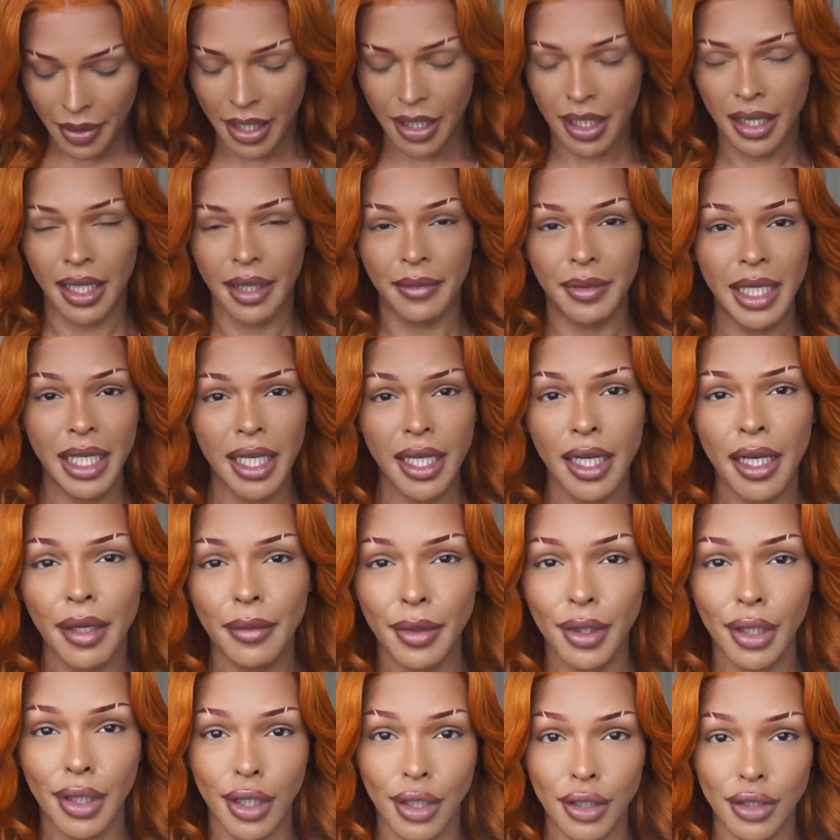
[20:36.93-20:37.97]
But let me get
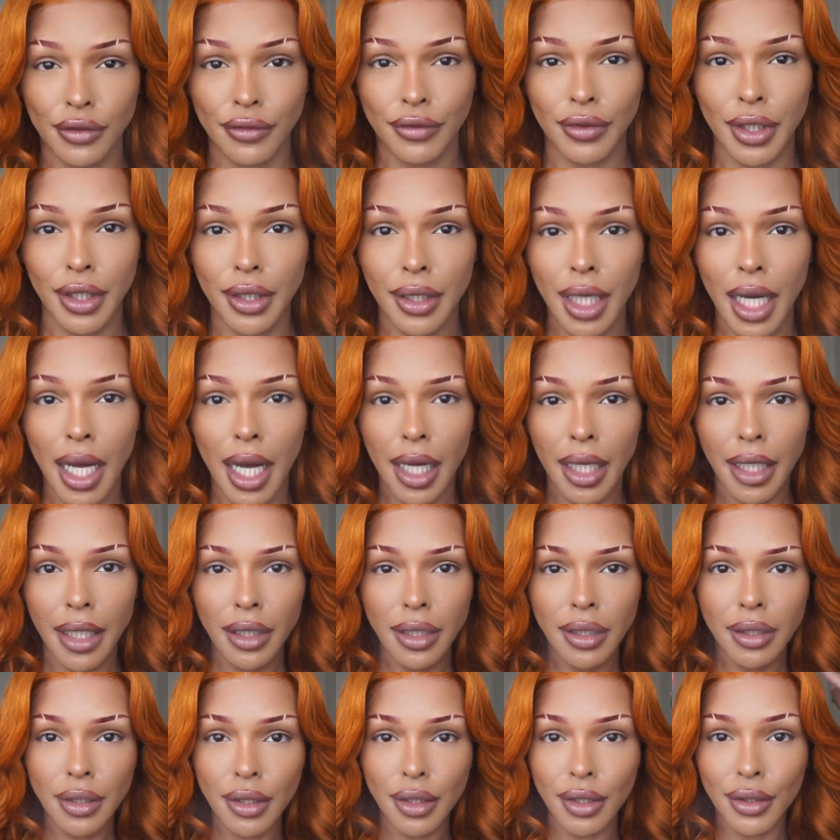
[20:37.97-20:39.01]
up close for you
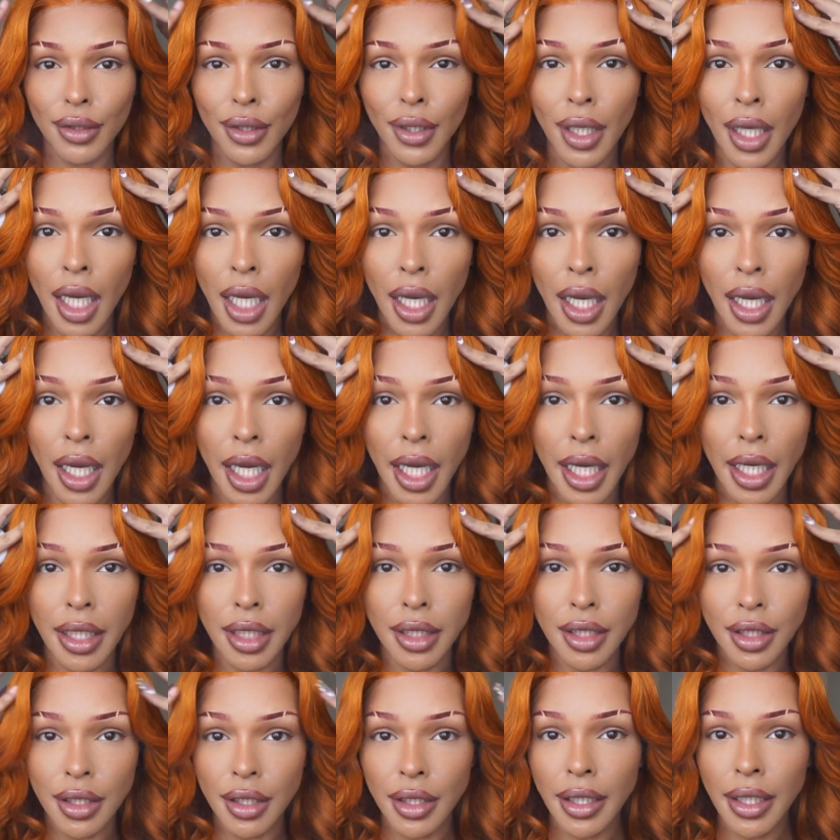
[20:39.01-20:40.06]
guys
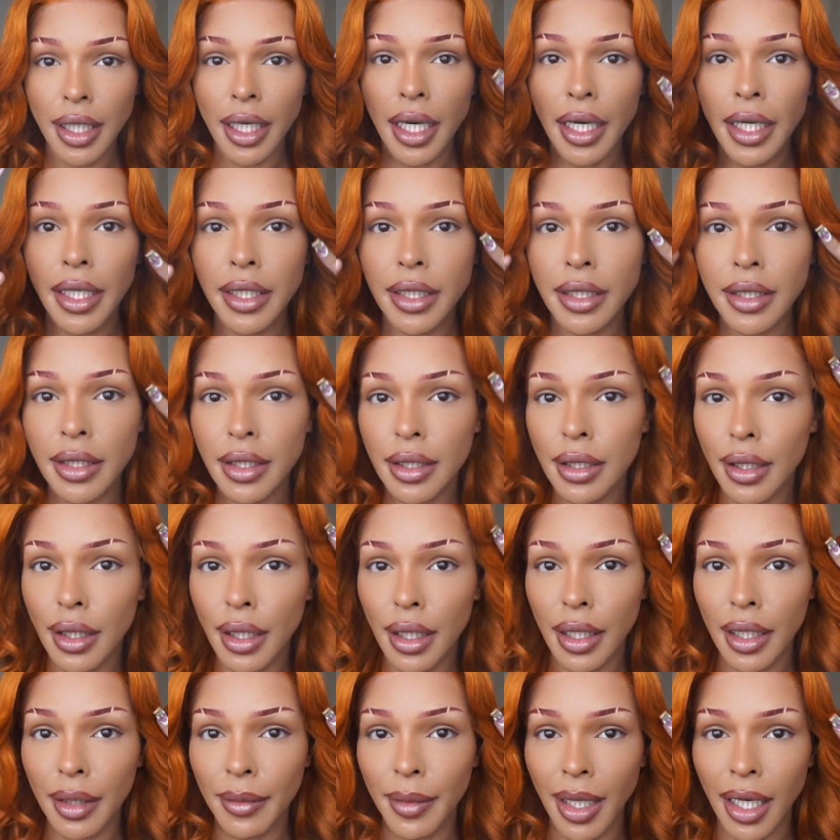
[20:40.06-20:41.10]
and show you guys
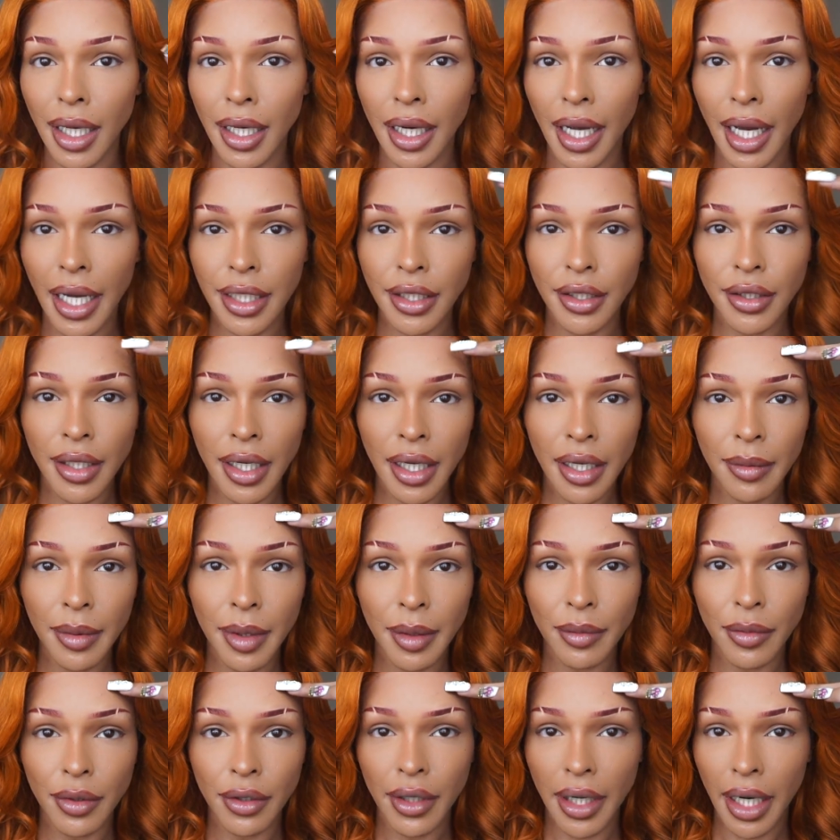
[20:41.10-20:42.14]
the mug. I do got a
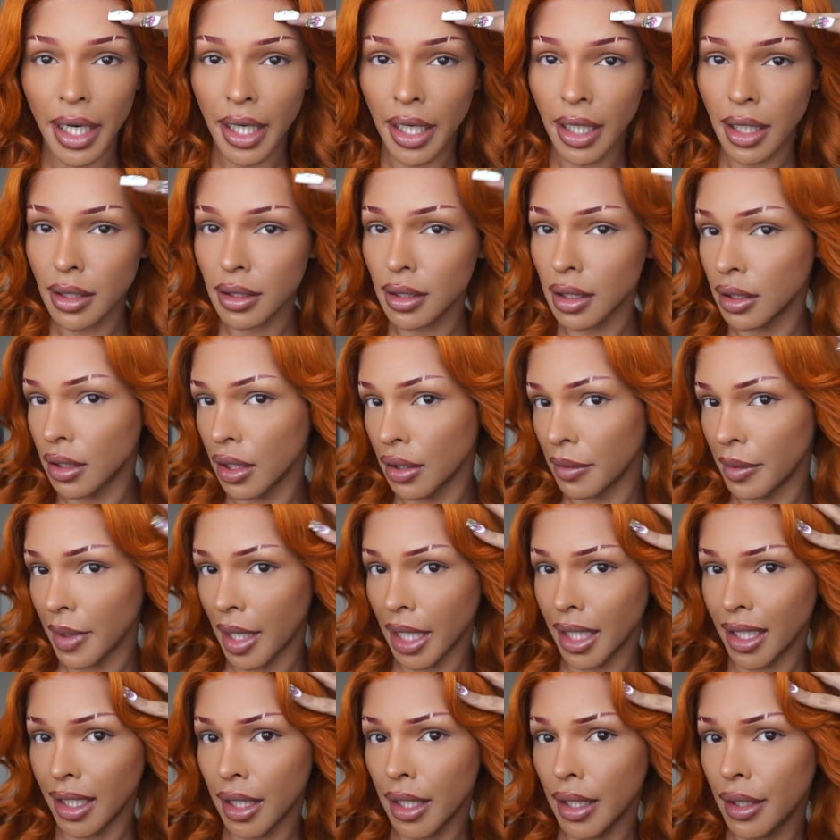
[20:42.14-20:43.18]
pimple right here, so don't
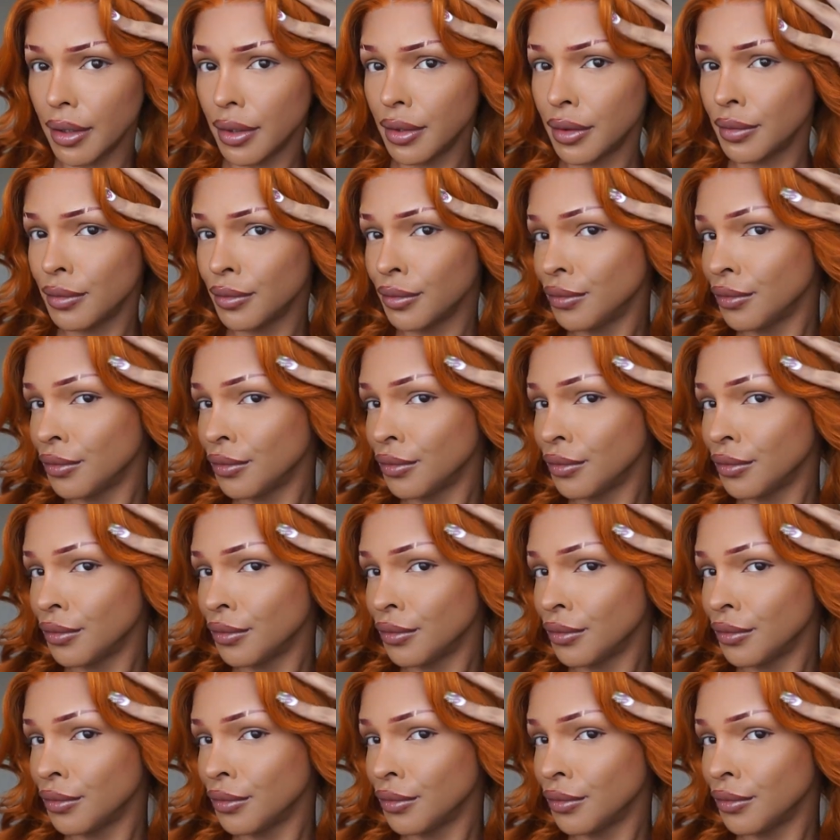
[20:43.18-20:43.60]
mind it.